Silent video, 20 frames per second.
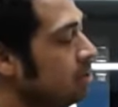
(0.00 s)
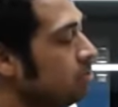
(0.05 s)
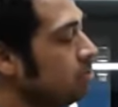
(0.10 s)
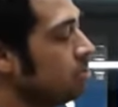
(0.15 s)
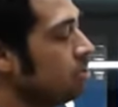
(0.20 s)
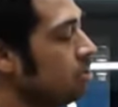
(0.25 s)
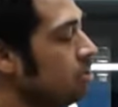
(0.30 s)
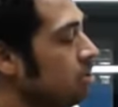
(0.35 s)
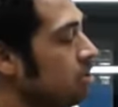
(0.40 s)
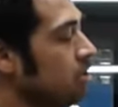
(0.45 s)

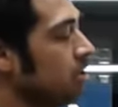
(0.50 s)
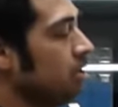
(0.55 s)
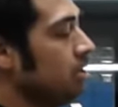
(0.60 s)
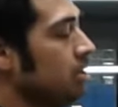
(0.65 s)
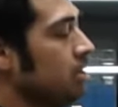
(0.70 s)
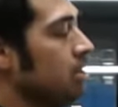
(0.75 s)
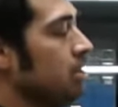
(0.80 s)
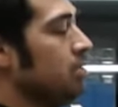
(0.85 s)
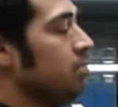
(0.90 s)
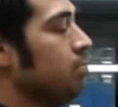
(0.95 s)
which is
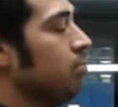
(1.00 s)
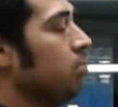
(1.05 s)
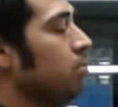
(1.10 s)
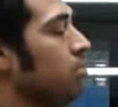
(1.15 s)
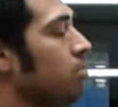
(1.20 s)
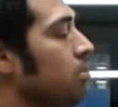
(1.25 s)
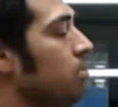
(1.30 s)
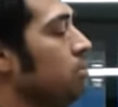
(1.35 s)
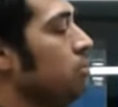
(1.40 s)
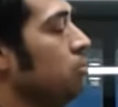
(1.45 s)
the
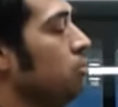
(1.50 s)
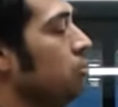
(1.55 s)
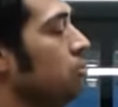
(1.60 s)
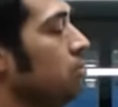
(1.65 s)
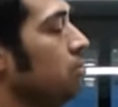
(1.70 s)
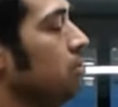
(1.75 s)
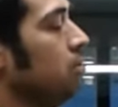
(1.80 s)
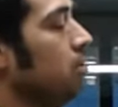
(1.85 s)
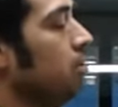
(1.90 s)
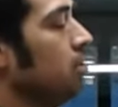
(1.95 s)

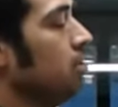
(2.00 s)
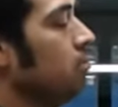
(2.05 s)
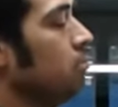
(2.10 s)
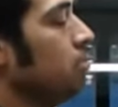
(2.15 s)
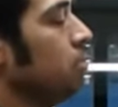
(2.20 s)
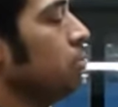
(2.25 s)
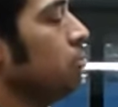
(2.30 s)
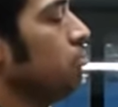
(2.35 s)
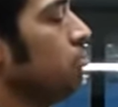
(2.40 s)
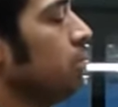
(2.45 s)
information in
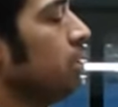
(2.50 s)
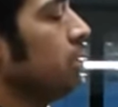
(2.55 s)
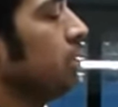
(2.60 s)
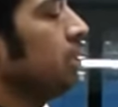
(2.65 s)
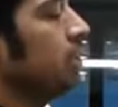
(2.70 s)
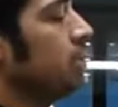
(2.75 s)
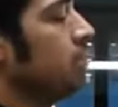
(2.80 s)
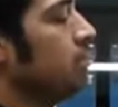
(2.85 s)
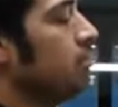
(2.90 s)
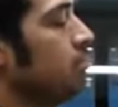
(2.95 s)
which we
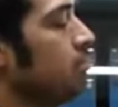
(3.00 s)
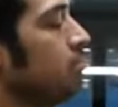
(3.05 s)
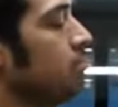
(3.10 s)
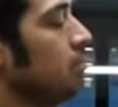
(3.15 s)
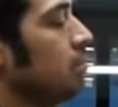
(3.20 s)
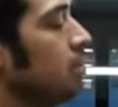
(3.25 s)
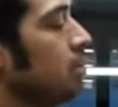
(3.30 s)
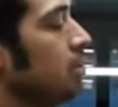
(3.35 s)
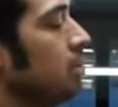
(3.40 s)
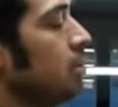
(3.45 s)

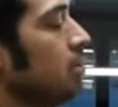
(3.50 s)
can